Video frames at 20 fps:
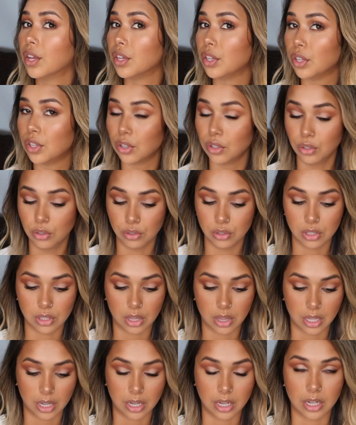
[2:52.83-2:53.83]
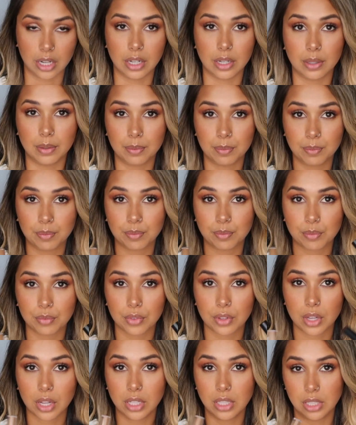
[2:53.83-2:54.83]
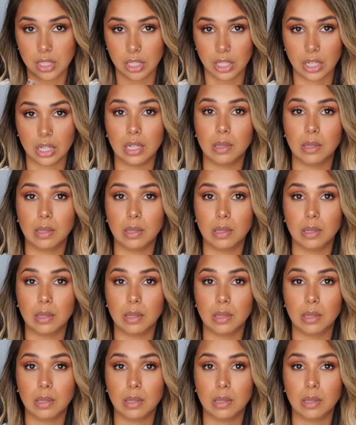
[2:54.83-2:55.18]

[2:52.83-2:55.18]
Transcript: use the concealer